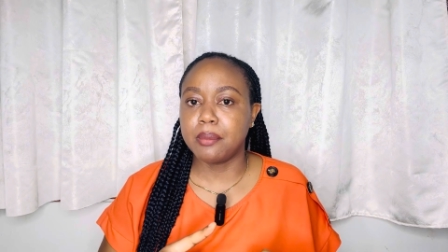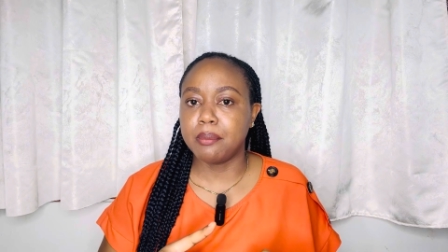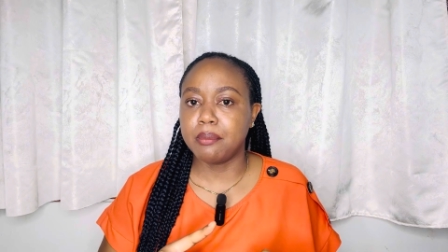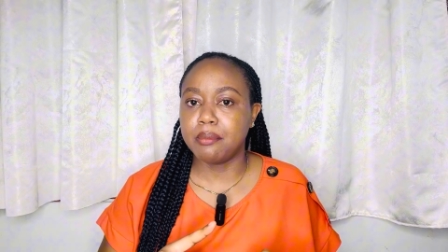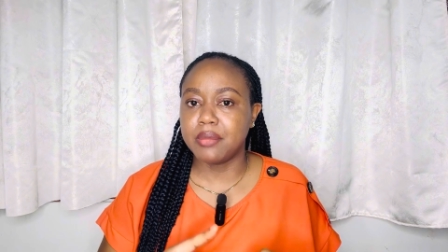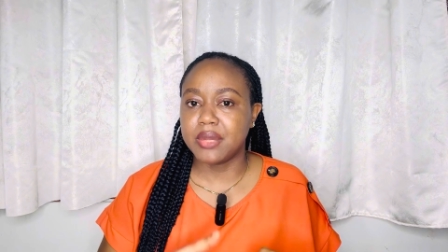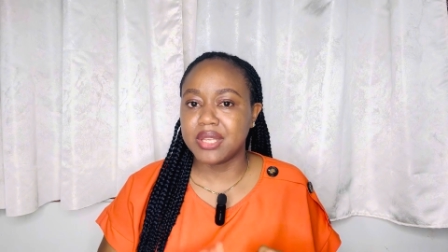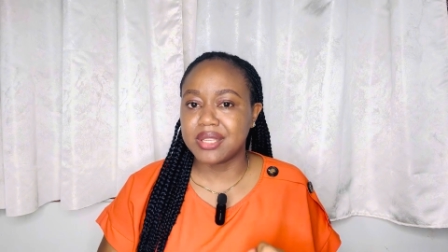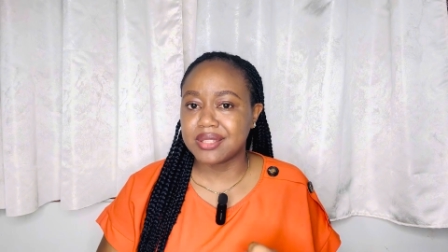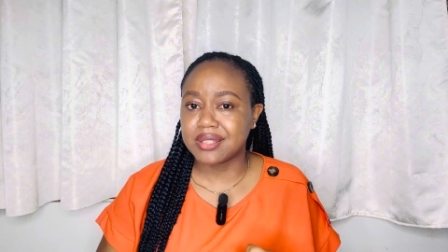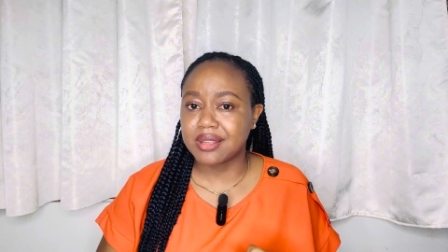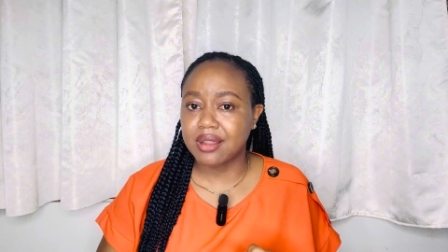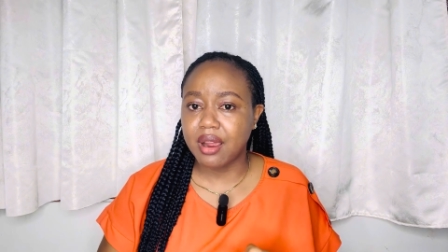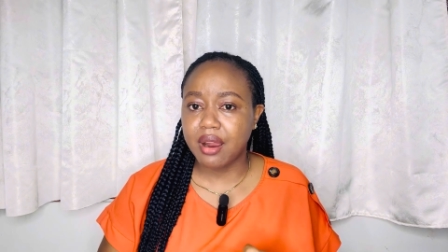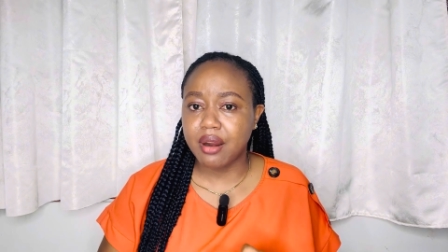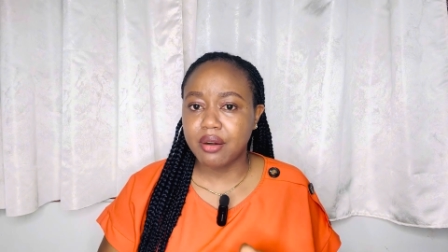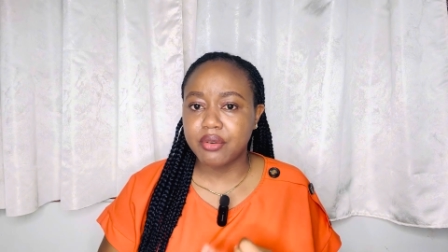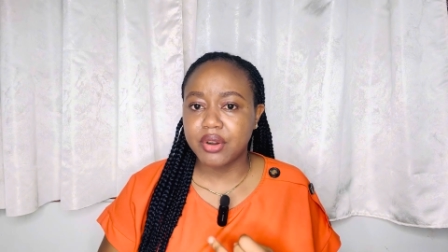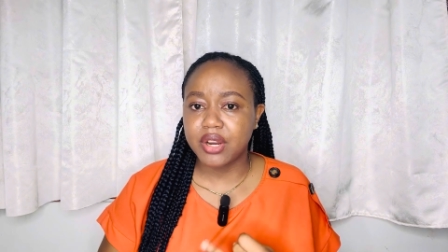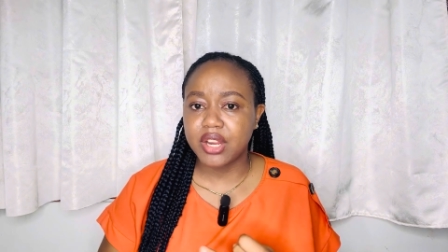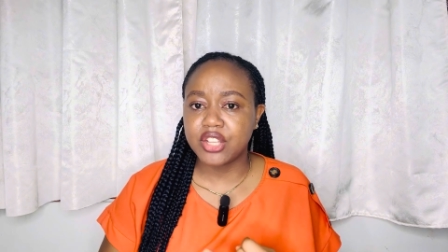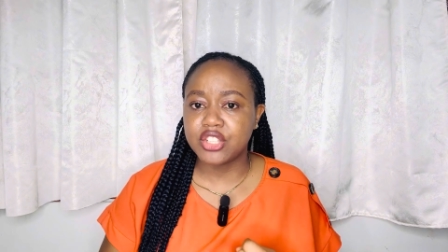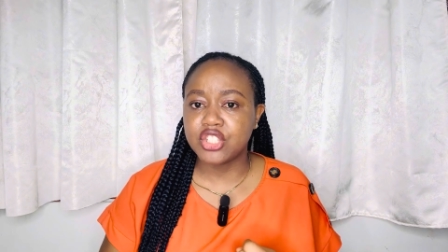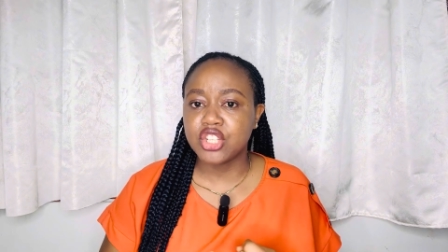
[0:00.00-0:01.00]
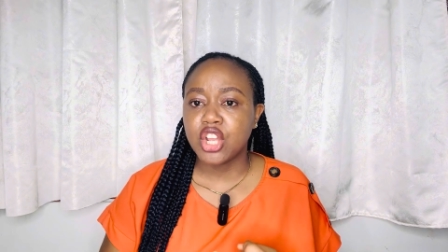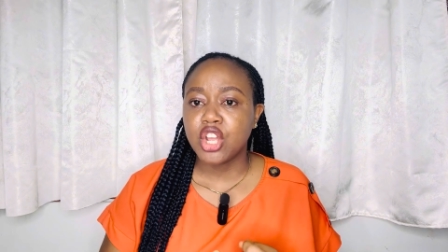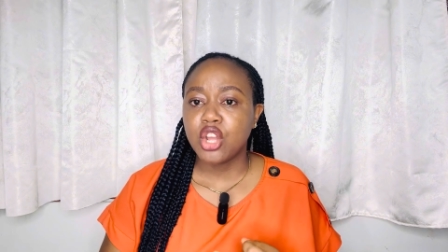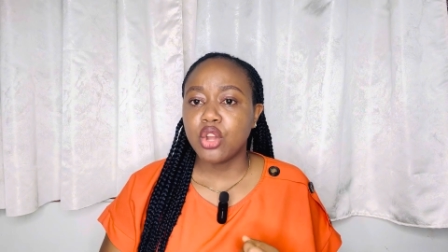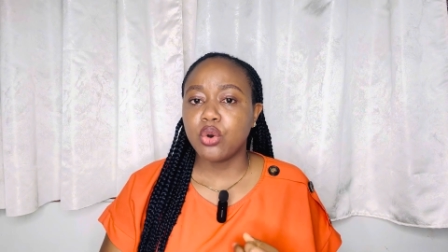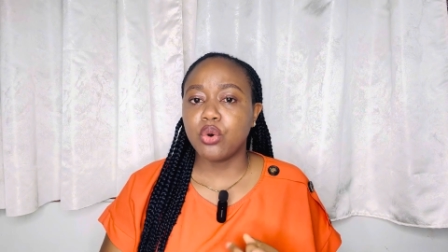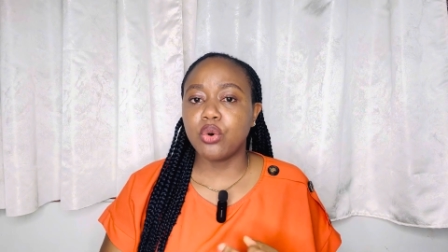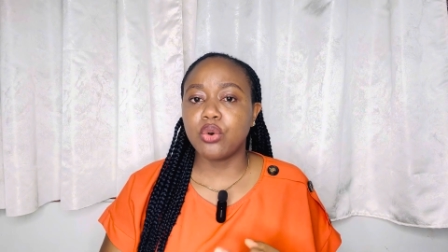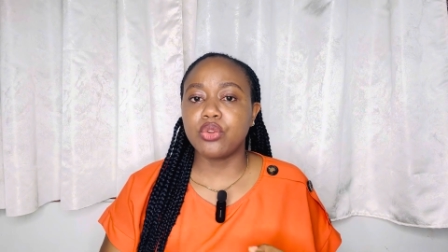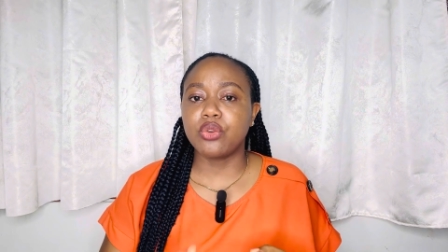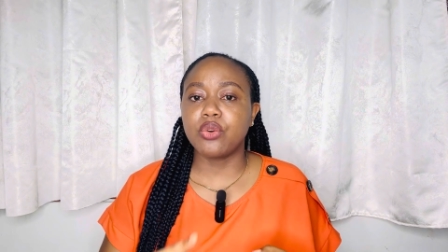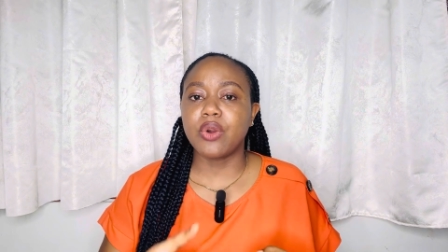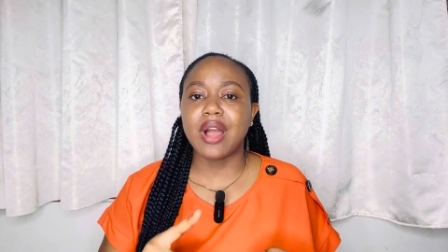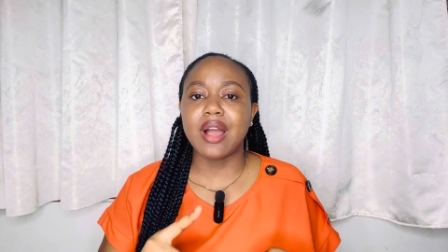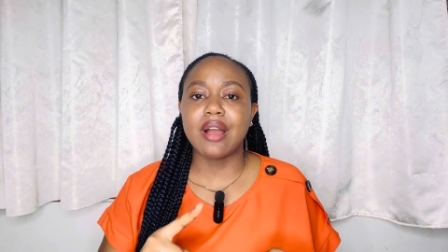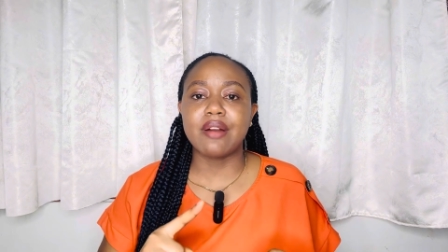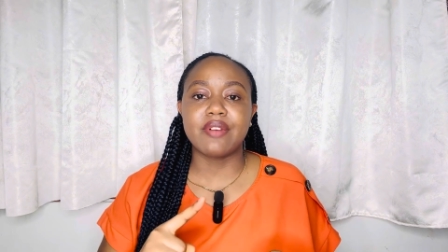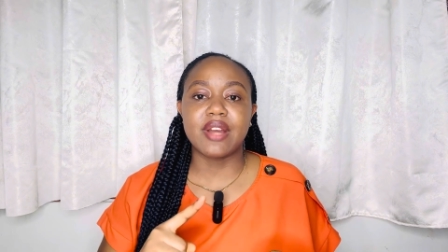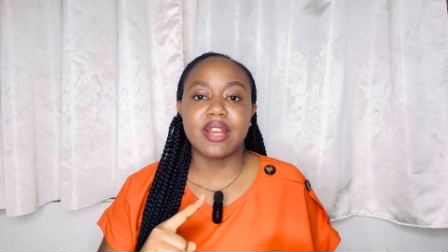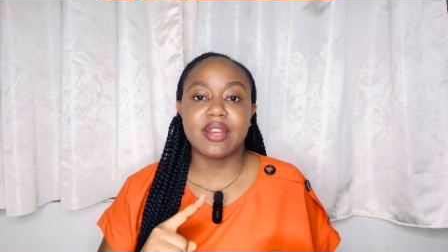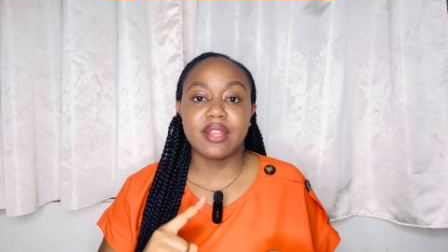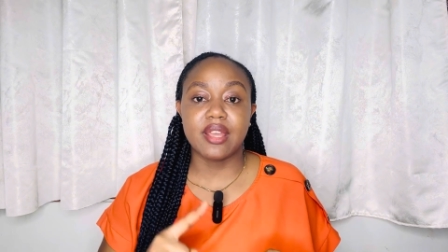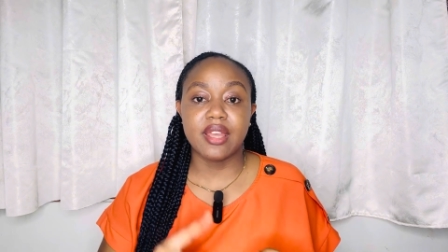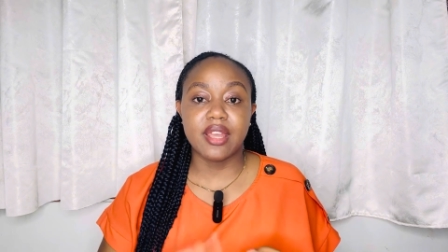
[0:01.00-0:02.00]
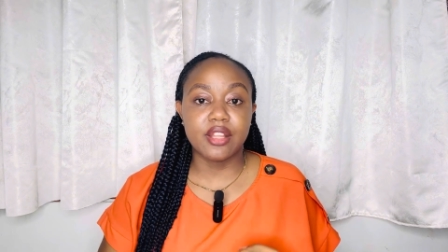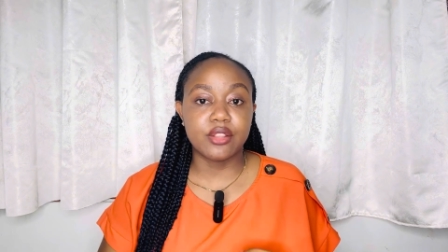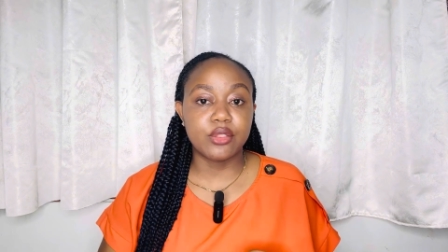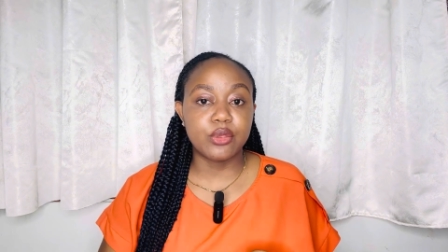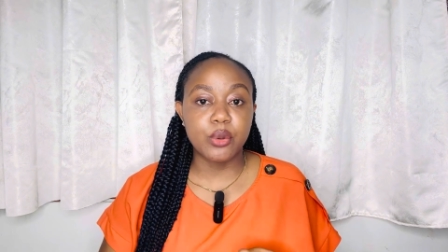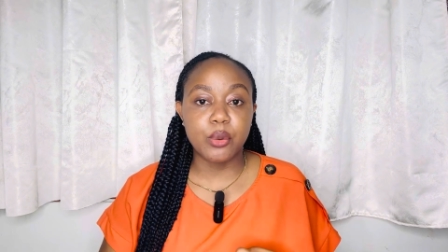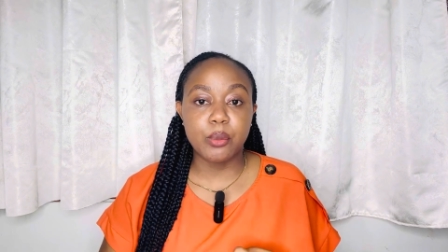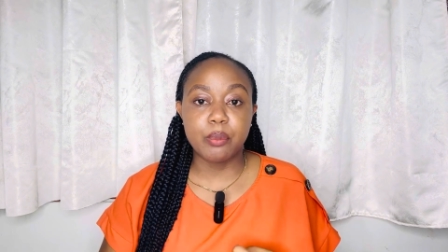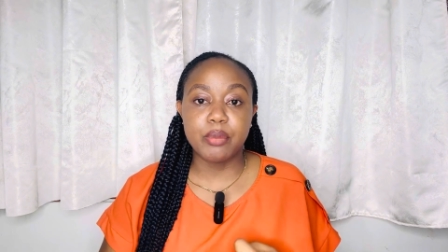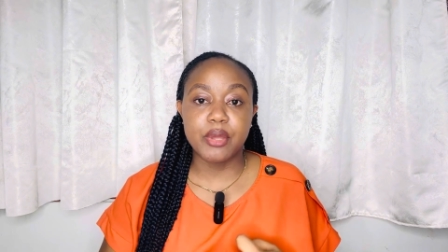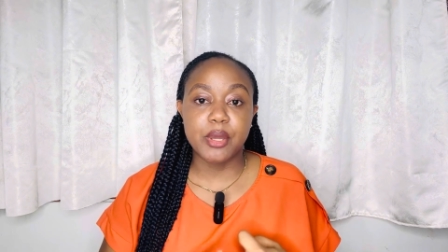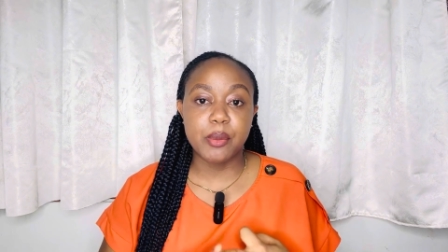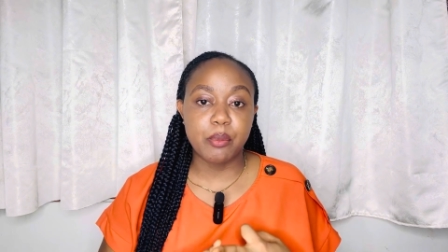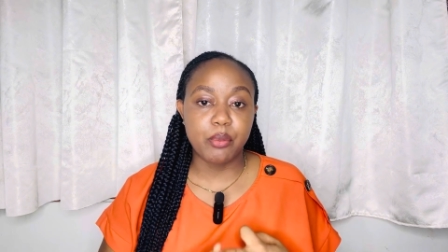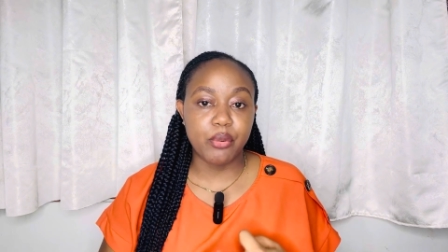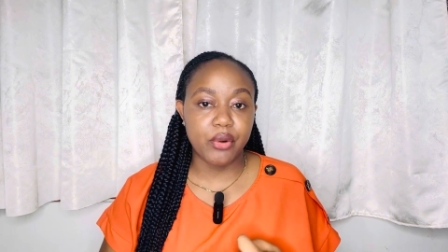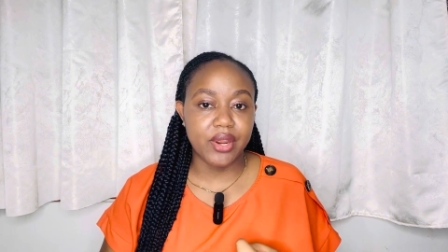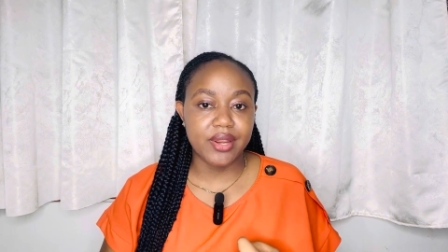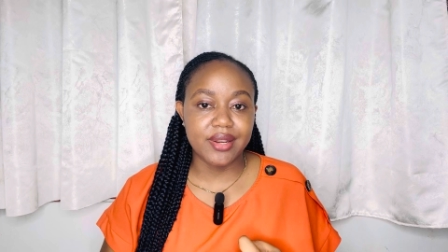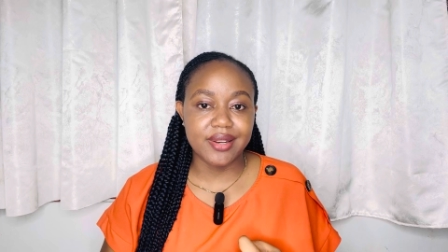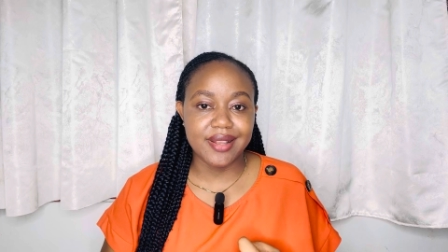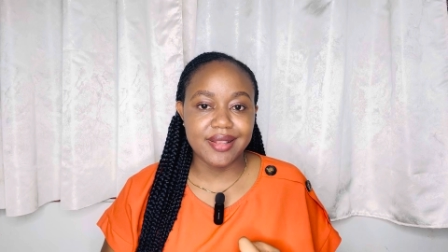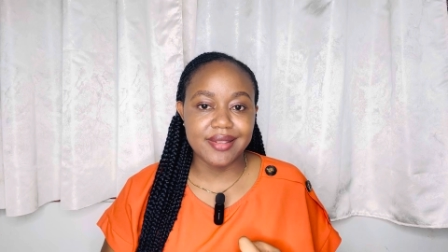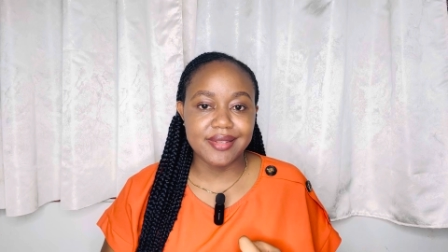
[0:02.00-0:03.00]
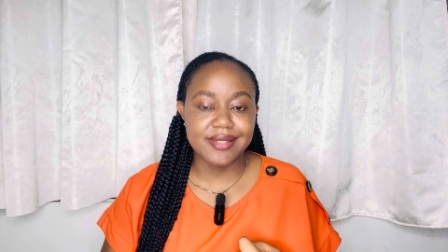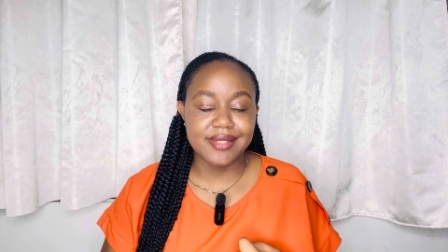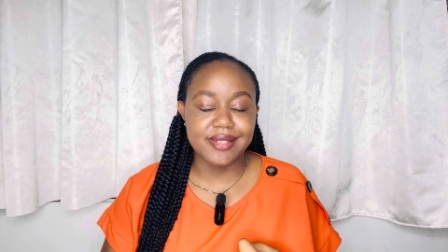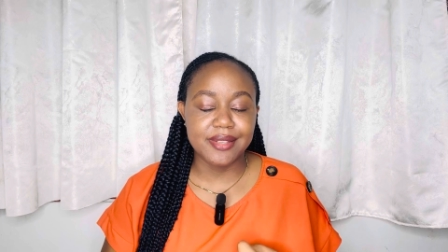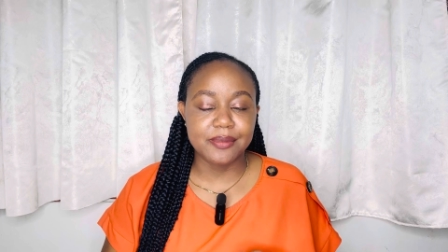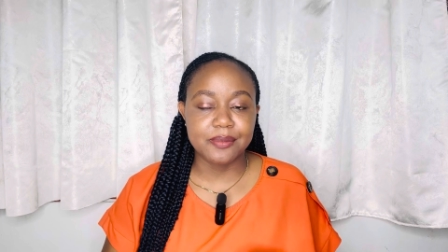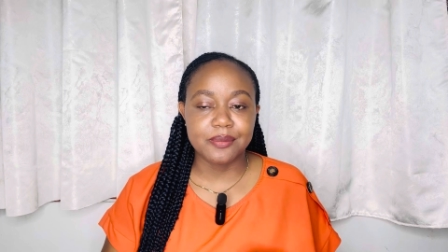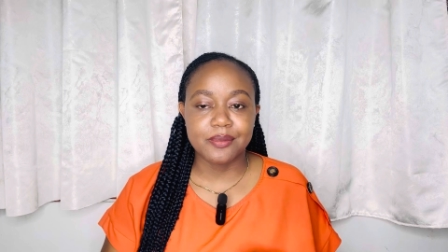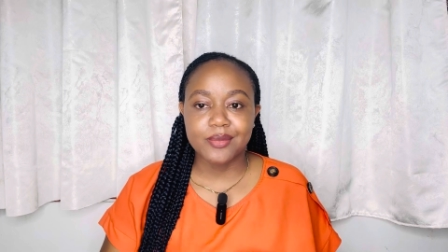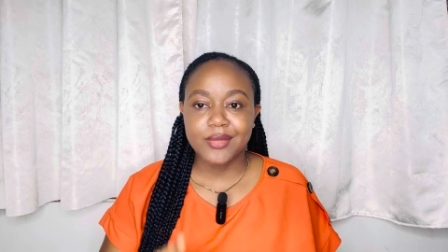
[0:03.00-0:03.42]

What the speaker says: miscarriage, or you have an ectopic pregnancy,